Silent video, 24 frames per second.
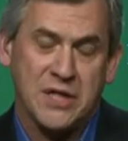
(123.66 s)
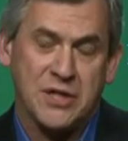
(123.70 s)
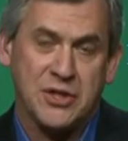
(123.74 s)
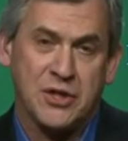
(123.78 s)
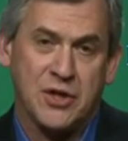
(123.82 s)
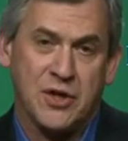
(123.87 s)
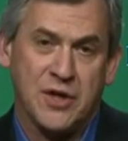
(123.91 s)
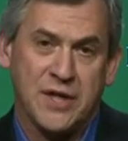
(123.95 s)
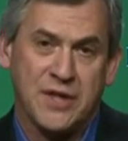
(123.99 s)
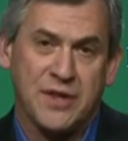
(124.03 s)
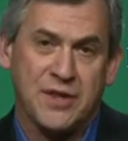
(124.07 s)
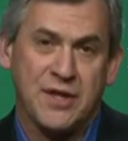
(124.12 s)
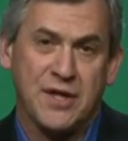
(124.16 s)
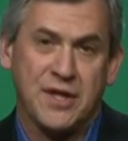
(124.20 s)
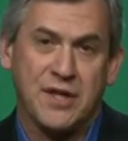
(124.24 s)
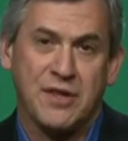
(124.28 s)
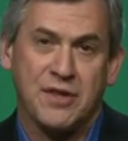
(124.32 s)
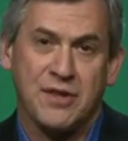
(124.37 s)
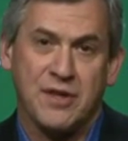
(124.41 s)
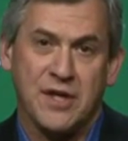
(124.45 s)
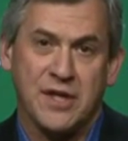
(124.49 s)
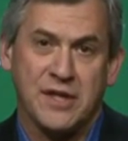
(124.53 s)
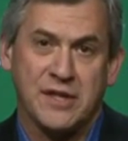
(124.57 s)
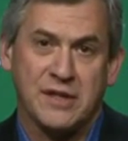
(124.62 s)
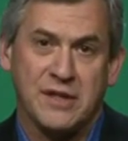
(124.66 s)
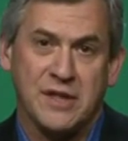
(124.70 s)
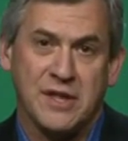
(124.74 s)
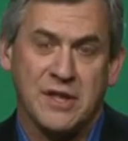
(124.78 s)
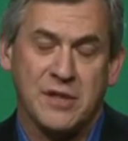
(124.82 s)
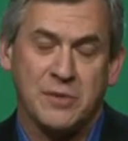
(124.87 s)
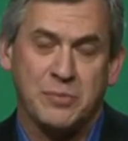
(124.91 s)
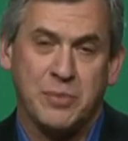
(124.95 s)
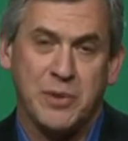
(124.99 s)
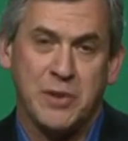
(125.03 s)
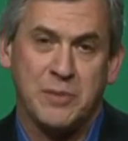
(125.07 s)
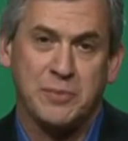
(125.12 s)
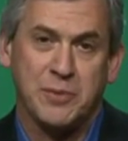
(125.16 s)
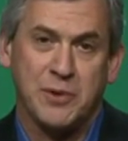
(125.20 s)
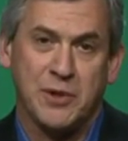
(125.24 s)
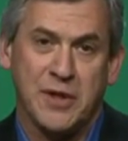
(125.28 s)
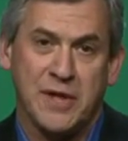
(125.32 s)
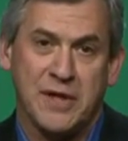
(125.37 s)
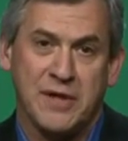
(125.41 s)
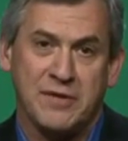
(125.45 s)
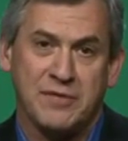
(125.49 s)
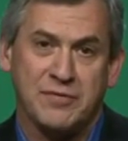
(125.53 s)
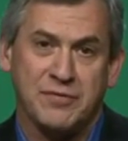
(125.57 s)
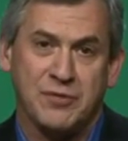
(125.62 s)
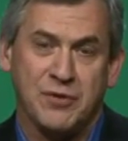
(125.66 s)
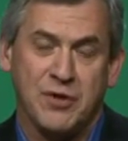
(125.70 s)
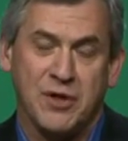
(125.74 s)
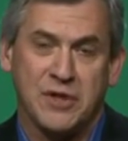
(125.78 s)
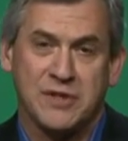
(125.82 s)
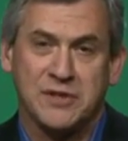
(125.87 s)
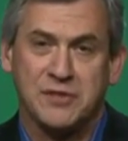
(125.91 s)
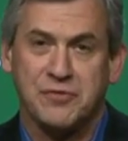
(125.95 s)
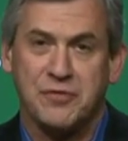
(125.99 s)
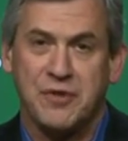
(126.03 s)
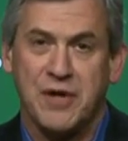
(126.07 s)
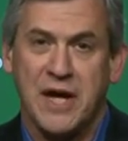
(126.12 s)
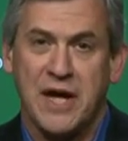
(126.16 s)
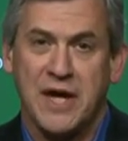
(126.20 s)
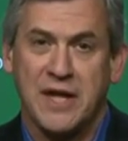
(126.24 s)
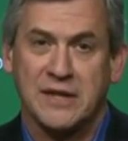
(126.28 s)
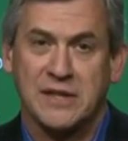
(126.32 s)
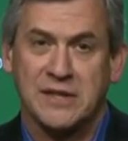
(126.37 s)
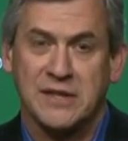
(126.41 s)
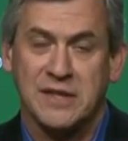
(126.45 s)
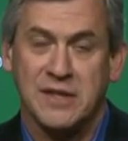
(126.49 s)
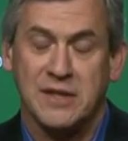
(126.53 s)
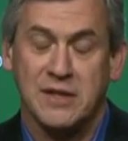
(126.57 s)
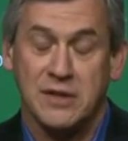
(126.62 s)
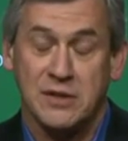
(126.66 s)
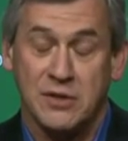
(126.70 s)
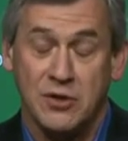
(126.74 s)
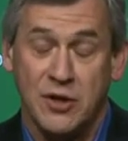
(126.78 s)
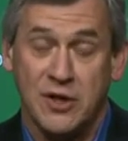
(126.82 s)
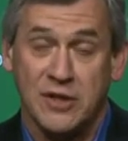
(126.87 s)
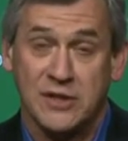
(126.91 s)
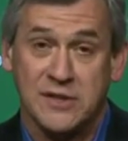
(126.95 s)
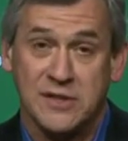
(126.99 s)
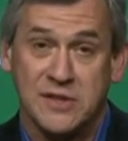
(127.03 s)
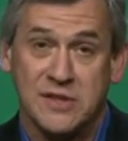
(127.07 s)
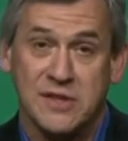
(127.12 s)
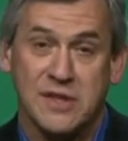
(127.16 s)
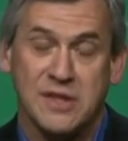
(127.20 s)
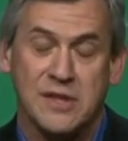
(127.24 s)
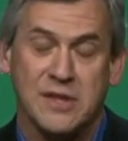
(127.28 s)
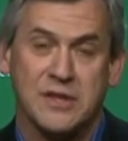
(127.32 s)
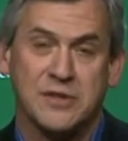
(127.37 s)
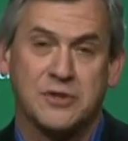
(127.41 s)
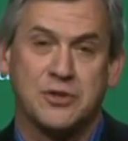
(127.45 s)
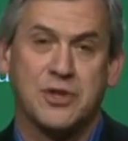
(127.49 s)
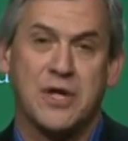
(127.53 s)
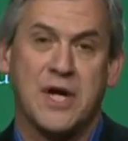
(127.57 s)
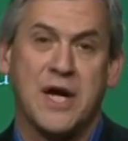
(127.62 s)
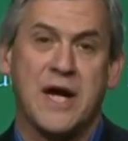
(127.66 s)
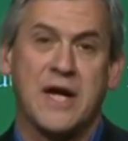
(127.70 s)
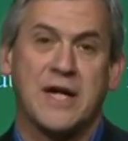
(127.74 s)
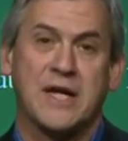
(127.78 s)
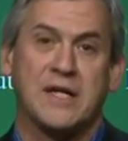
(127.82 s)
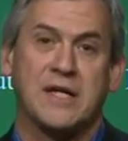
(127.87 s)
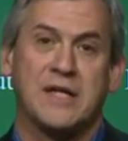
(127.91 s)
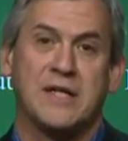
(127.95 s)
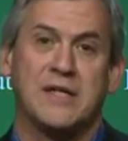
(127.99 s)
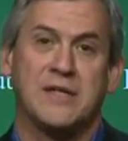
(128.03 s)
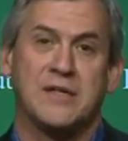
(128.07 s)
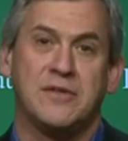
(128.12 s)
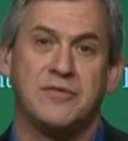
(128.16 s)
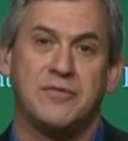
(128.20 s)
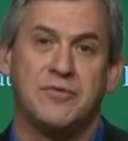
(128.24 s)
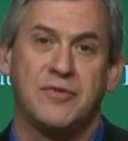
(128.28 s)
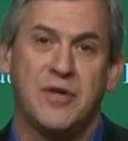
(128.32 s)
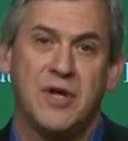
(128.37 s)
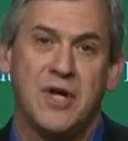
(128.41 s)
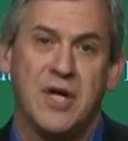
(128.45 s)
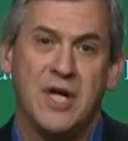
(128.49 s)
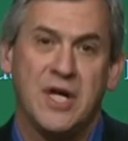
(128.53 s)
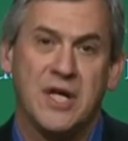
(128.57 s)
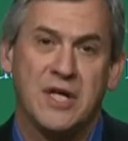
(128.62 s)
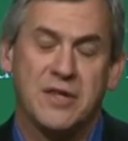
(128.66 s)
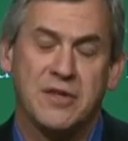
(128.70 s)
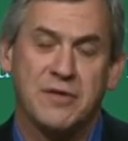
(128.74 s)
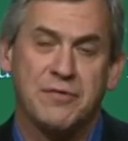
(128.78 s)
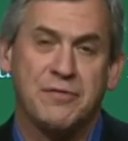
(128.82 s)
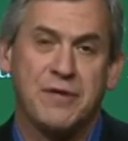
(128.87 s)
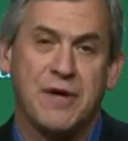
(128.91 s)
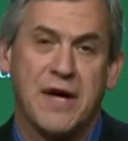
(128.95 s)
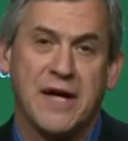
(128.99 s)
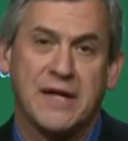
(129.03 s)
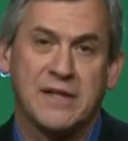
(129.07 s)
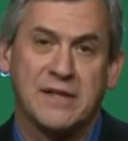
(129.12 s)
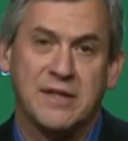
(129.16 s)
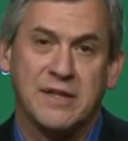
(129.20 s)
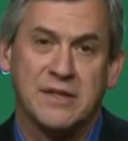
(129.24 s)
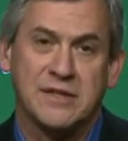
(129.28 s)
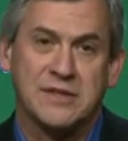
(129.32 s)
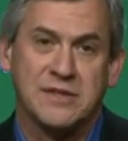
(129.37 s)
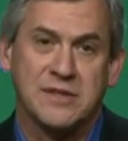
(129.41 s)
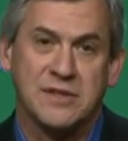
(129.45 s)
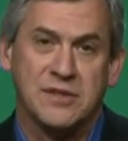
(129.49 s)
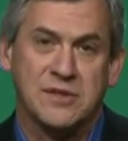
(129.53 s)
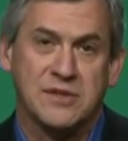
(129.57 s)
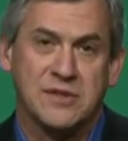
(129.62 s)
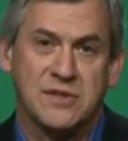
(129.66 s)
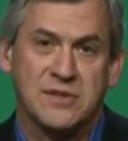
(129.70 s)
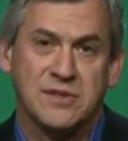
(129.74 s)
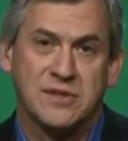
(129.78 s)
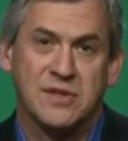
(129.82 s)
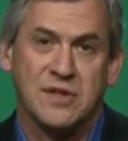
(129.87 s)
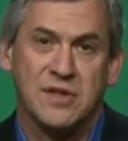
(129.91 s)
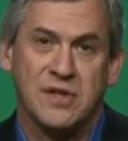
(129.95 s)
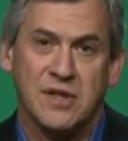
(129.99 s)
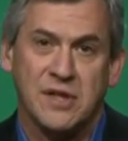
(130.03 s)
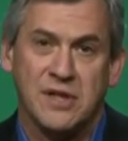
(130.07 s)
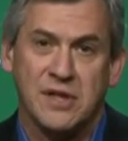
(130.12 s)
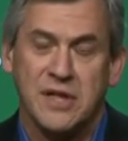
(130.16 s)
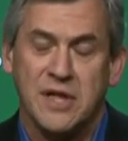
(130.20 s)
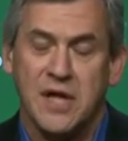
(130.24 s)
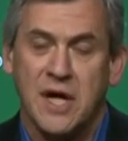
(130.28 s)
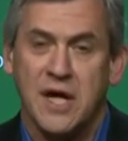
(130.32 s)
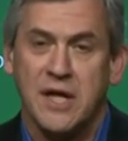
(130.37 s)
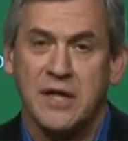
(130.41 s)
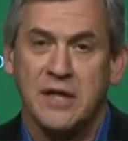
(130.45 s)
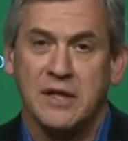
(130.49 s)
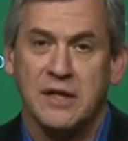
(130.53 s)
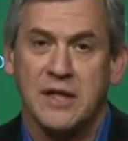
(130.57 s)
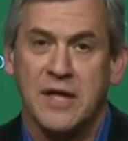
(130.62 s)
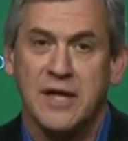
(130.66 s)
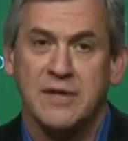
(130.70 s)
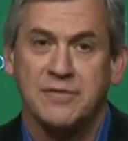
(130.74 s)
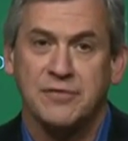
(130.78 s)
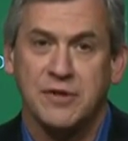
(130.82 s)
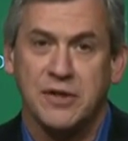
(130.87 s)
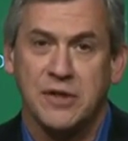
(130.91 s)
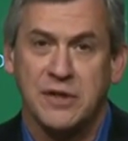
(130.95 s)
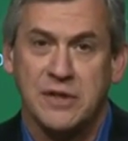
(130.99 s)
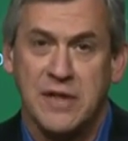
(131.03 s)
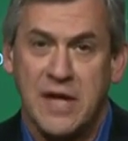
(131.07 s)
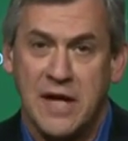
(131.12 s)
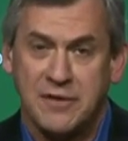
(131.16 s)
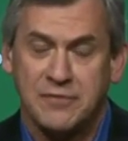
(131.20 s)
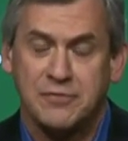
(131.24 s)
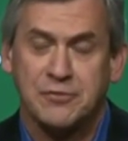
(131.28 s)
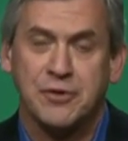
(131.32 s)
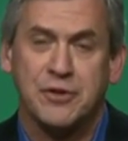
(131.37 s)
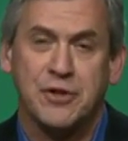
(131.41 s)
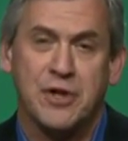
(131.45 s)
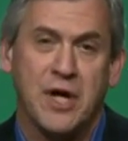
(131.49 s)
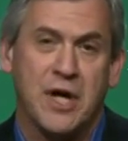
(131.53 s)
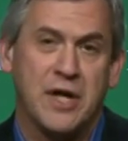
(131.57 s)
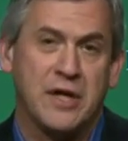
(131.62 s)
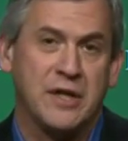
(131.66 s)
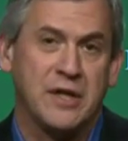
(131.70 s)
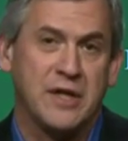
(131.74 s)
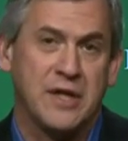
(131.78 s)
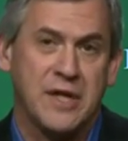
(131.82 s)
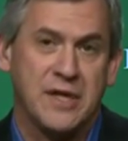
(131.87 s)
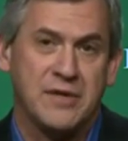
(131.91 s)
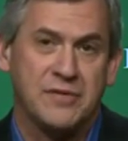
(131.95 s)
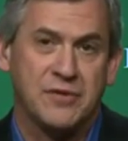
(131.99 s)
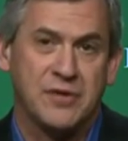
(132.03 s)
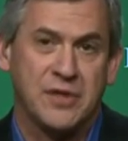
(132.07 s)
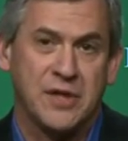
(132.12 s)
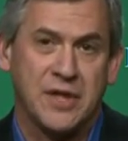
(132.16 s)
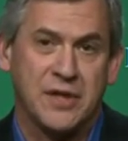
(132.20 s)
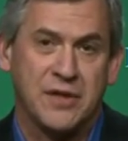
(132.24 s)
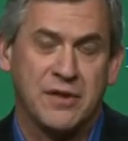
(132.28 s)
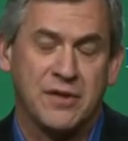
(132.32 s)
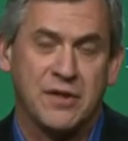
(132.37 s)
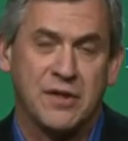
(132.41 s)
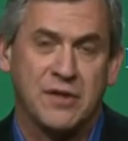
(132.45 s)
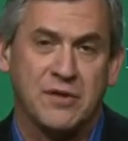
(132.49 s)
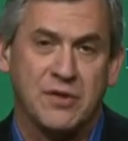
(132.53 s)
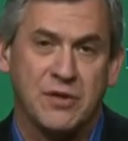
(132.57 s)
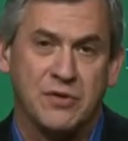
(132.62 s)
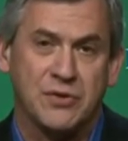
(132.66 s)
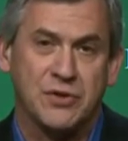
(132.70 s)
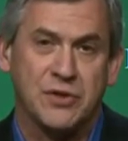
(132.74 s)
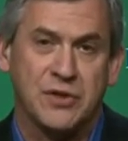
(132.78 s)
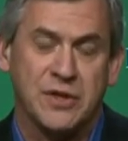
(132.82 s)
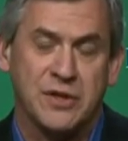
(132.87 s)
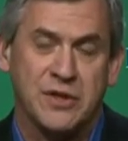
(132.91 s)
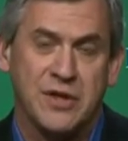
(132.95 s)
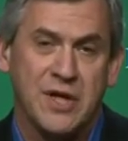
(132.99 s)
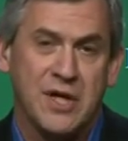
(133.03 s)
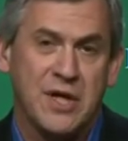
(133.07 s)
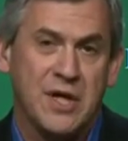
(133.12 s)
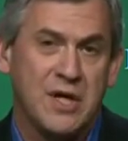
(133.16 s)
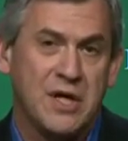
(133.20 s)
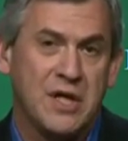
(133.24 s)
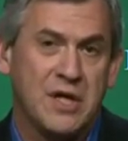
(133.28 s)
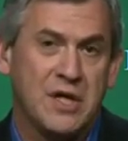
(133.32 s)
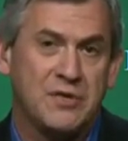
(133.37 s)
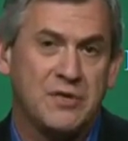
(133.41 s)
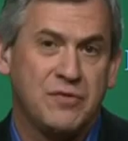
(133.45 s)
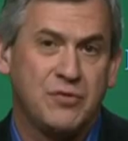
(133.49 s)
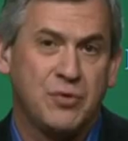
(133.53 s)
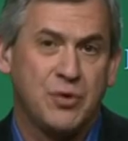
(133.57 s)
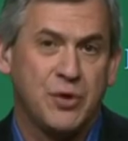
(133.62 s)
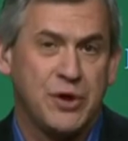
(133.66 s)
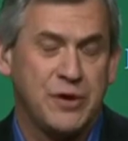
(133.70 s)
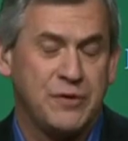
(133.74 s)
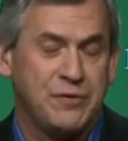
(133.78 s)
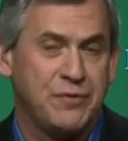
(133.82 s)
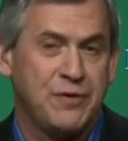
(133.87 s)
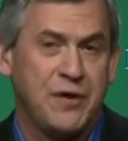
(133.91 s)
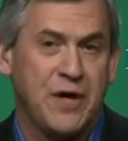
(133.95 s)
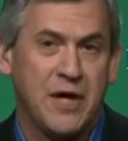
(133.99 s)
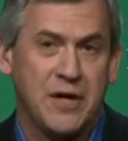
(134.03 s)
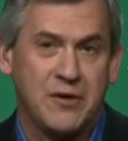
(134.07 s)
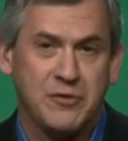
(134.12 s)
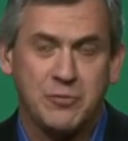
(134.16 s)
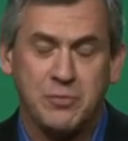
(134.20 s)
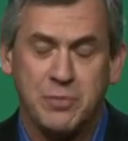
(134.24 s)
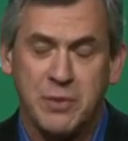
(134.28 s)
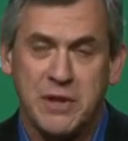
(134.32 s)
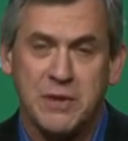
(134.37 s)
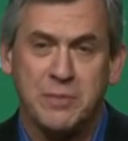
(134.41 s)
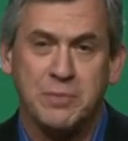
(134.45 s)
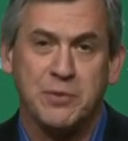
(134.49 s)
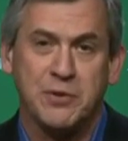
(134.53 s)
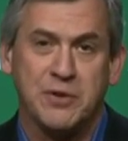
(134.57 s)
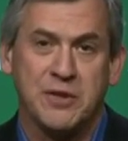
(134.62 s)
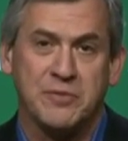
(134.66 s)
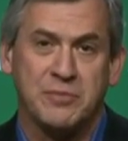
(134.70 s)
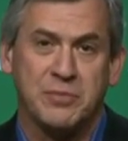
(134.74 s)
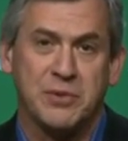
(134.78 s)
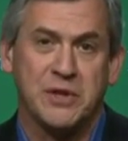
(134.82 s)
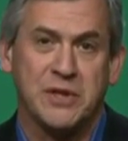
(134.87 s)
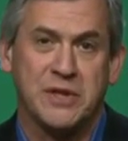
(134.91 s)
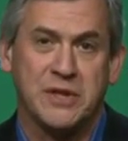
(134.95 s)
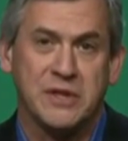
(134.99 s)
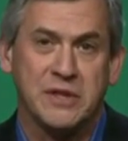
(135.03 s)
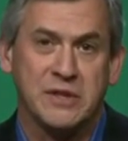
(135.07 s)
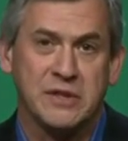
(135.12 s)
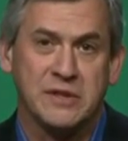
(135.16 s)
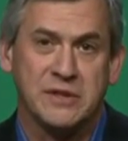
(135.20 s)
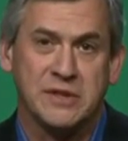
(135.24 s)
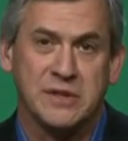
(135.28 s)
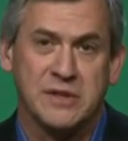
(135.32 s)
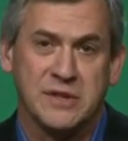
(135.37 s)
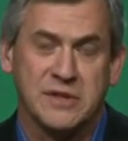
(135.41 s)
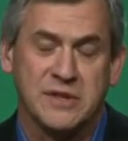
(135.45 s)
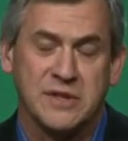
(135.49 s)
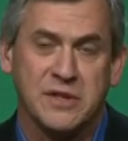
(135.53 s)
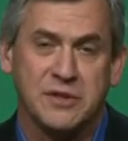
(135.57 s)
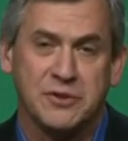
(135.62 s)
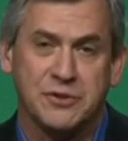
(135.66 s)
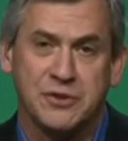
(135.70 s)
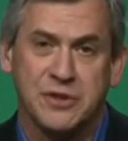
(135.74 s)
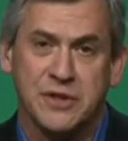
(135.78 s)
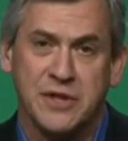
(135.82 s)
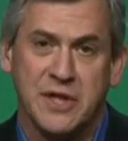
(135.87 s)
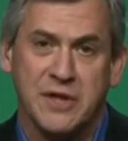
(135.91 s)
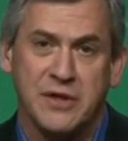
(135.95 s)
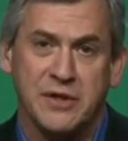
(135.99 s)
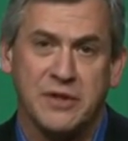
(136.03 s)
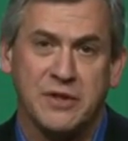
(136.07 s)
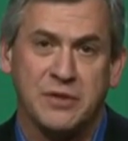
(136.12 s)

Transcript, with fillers: You know, I think that people have lost, fact, lost track of the fact that since uh, 9 11, after 9 11, I think only 45 people have been killed in this country now.